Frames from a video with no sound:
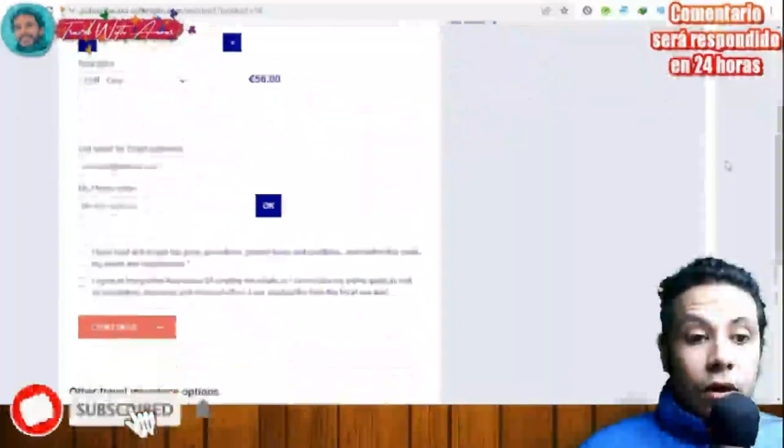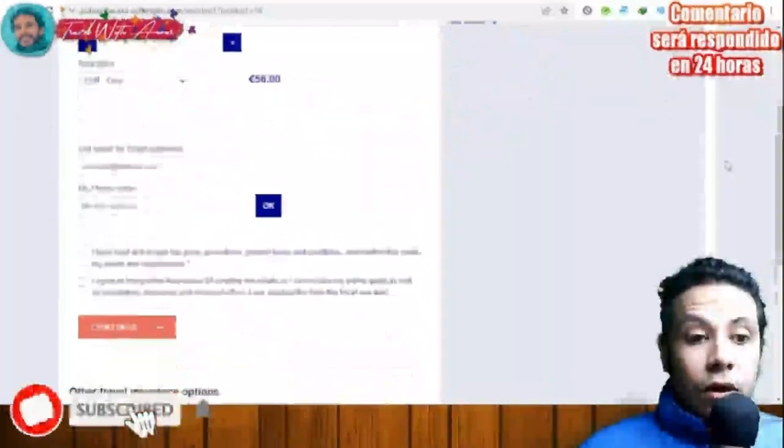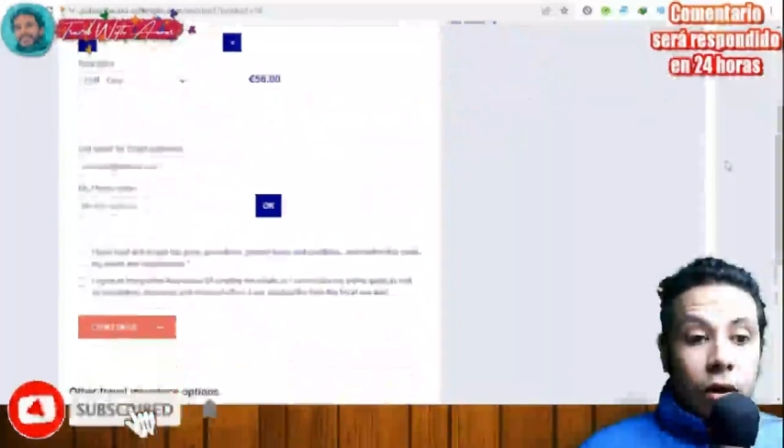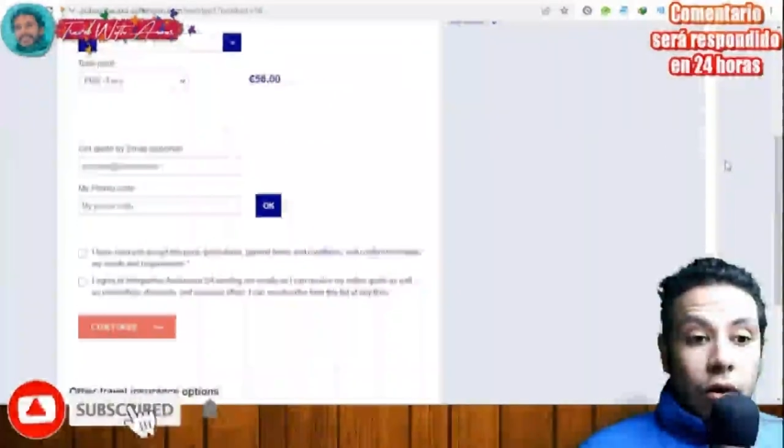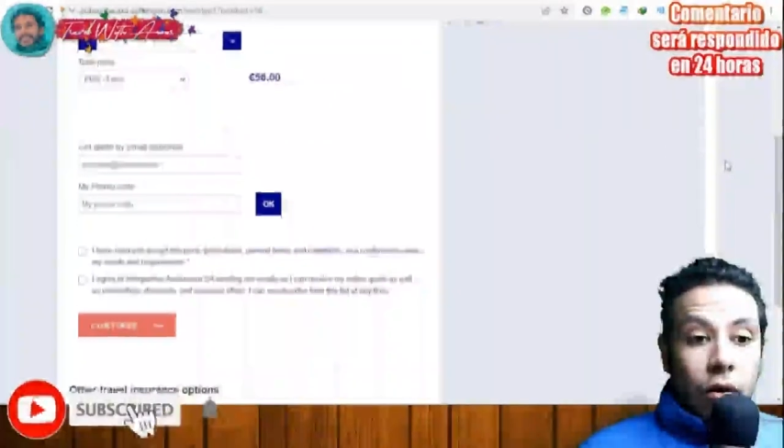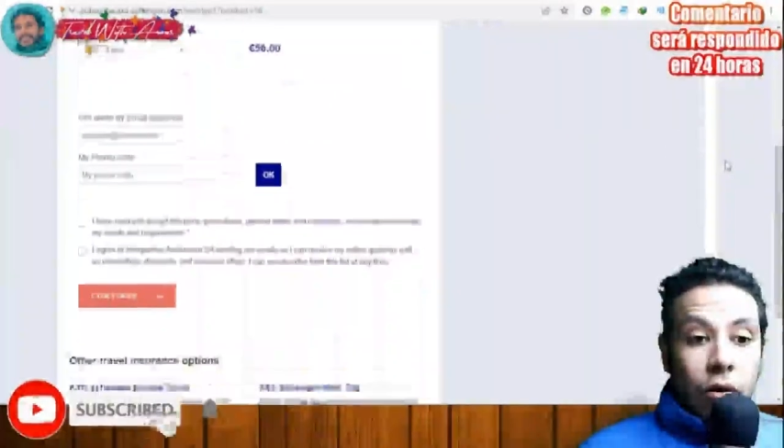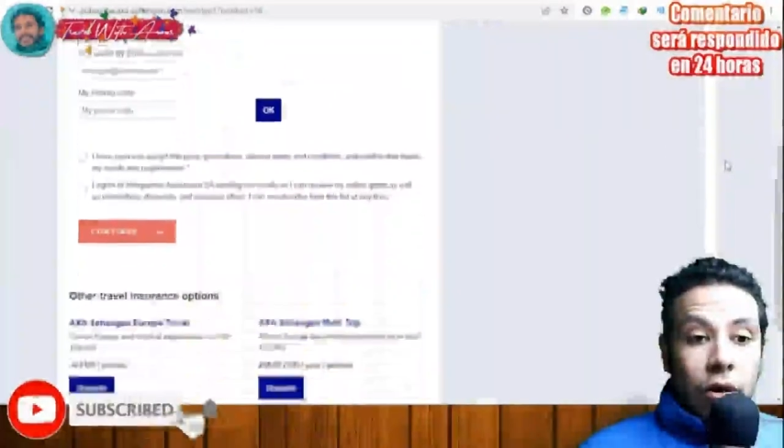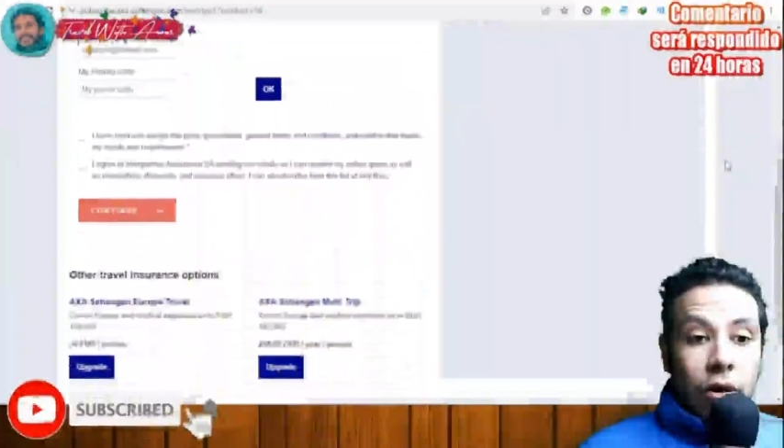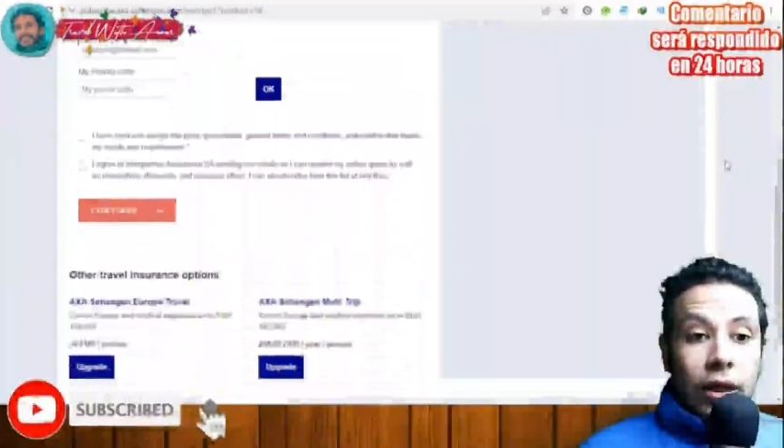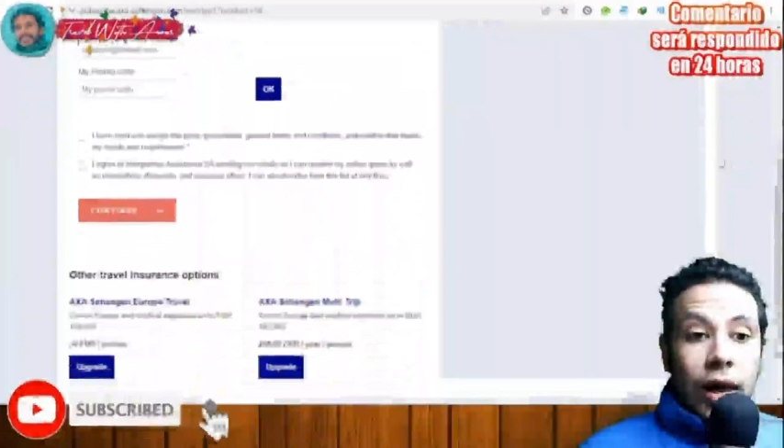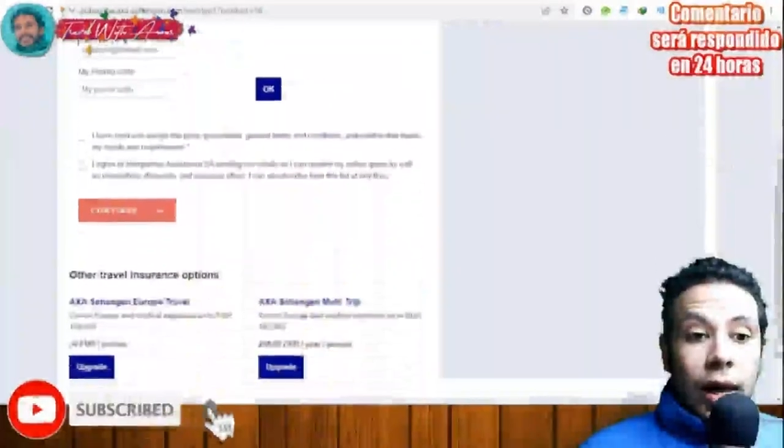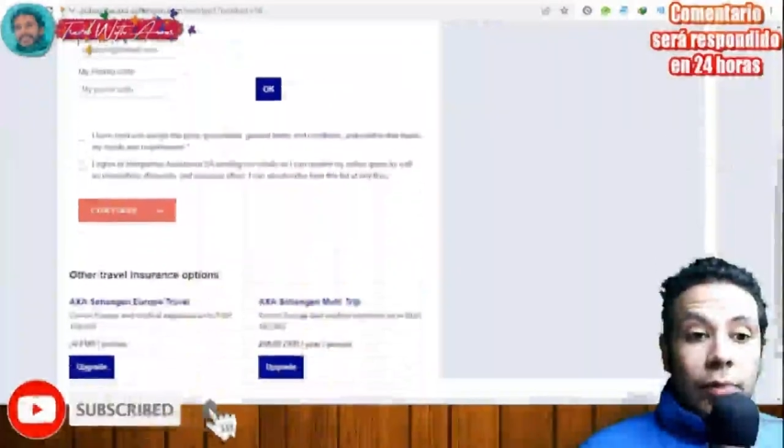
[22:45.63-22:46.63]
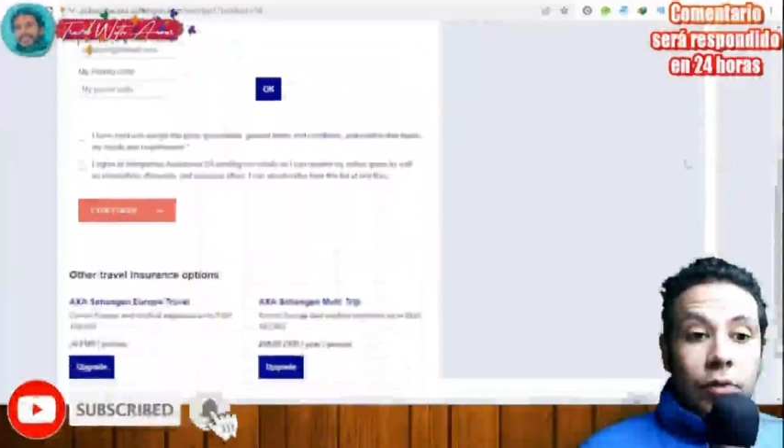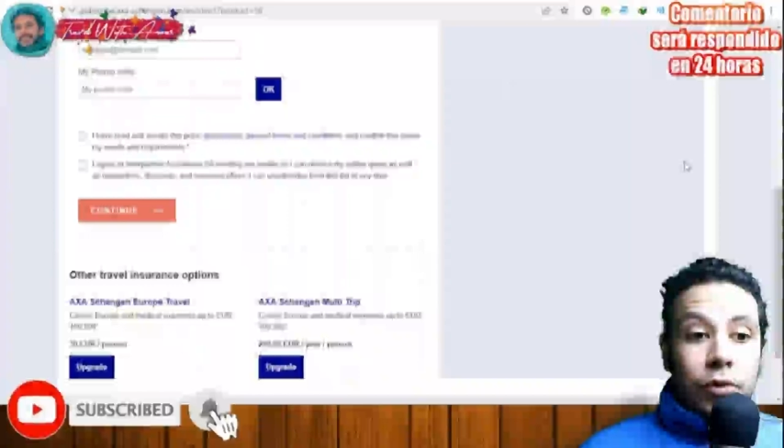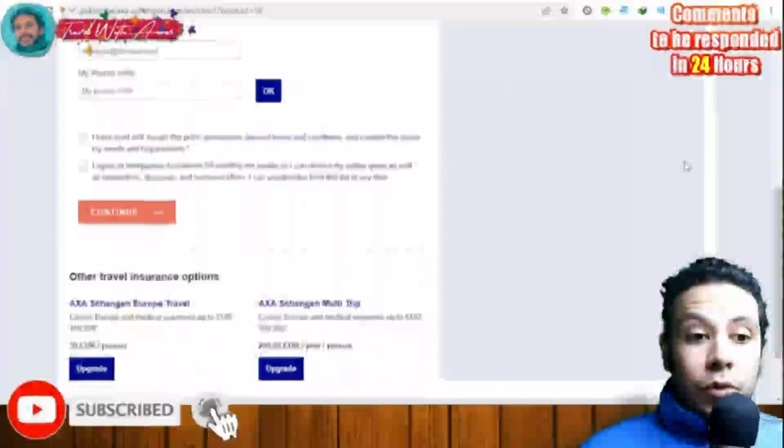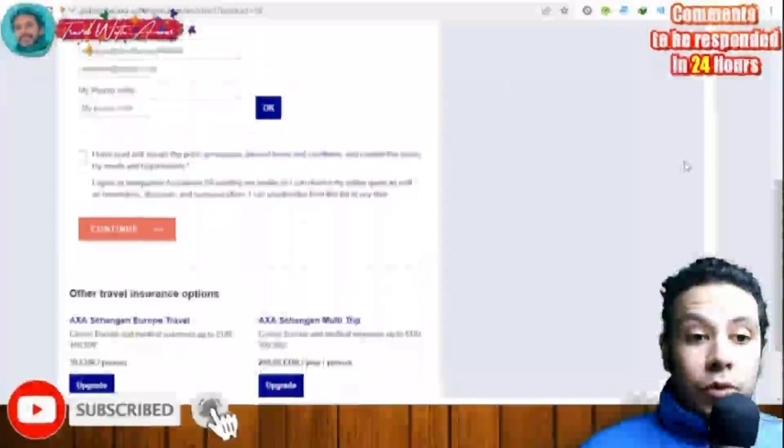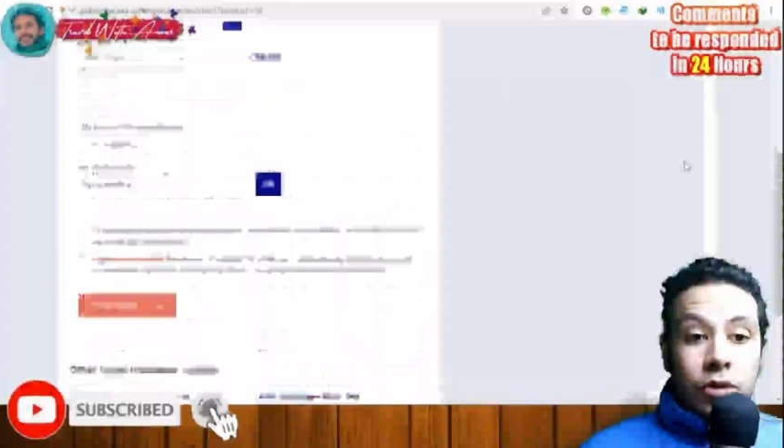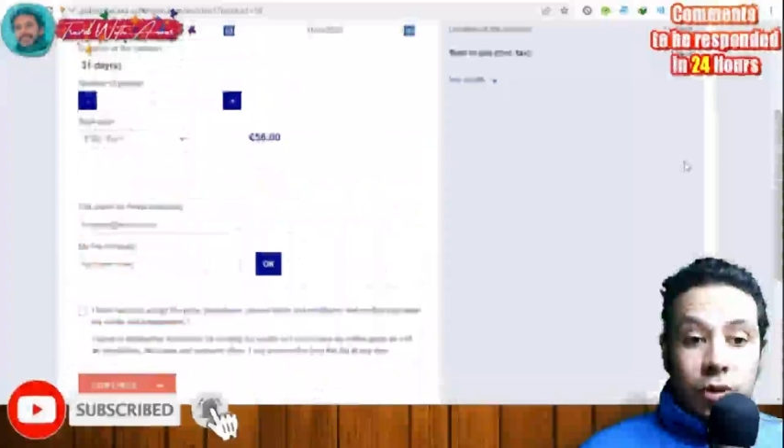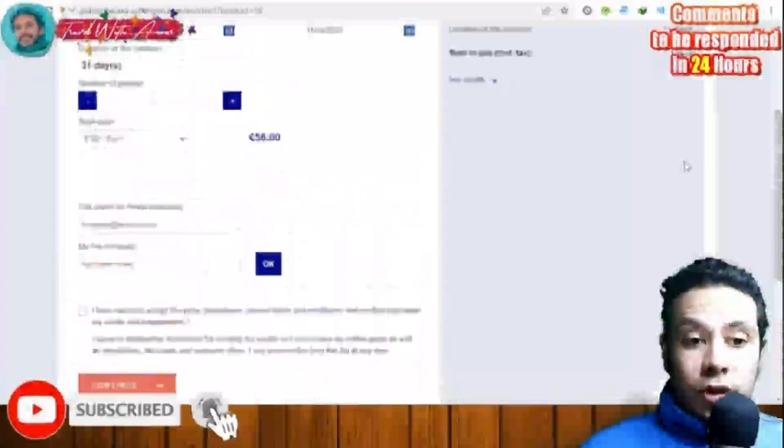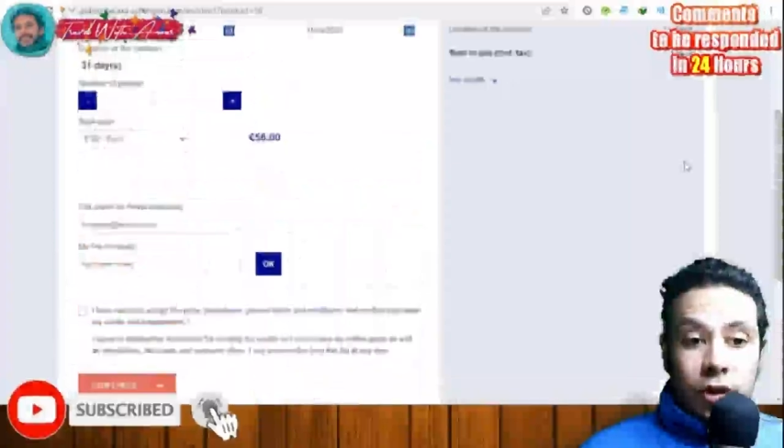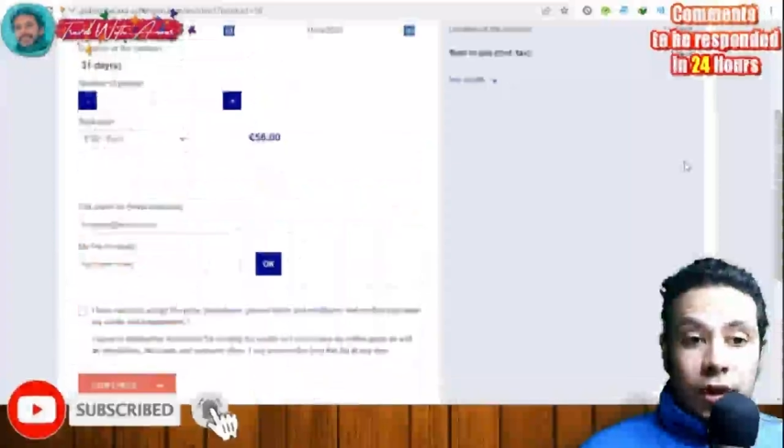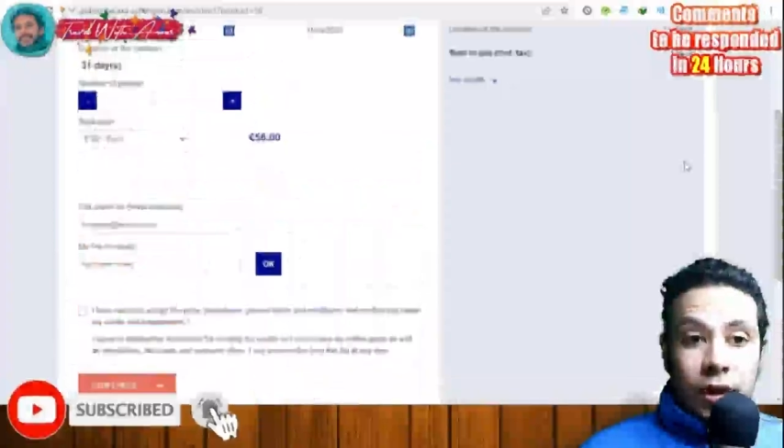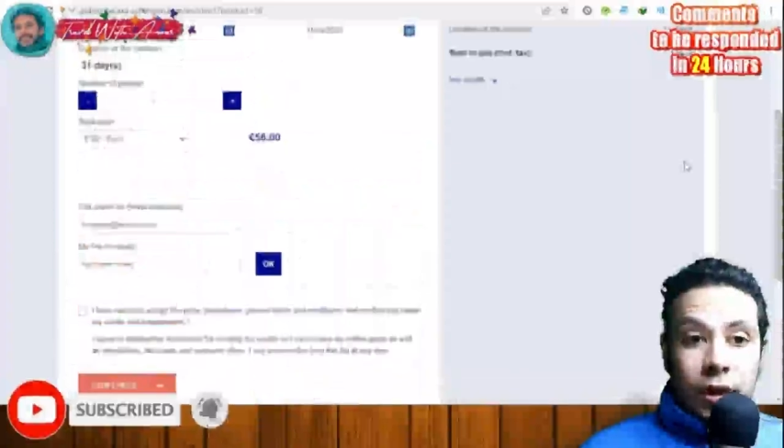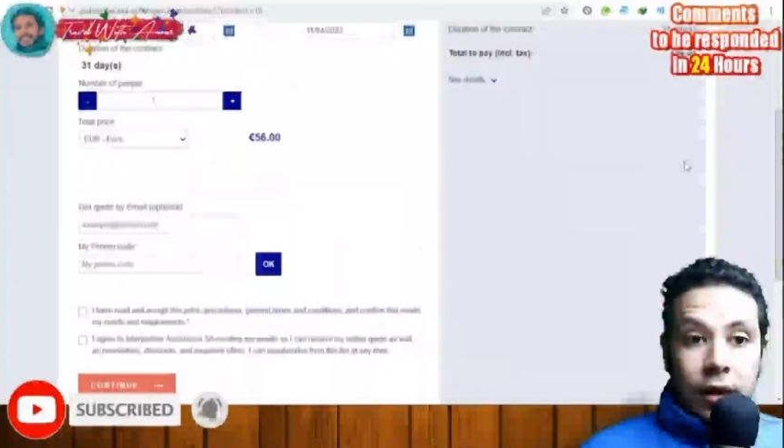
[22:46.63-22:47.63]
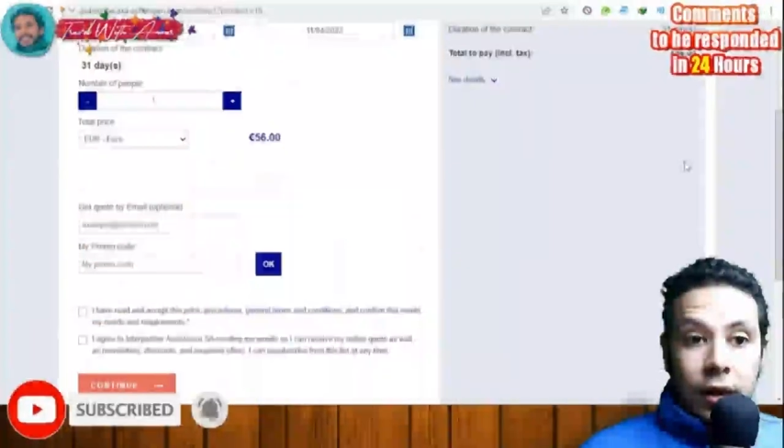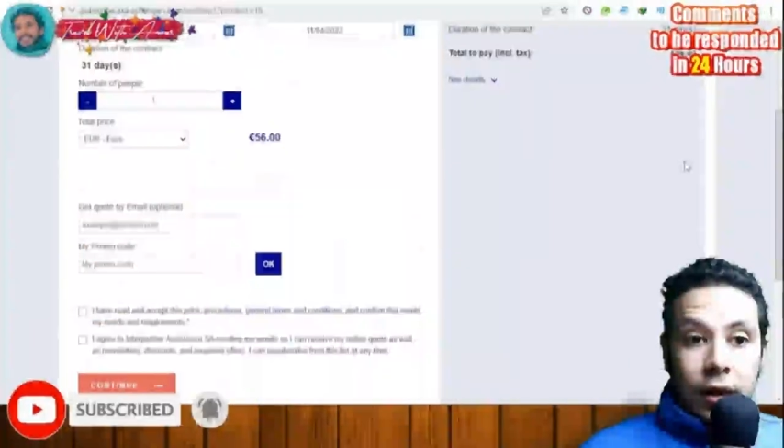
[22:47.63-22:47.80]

uh, only up to 30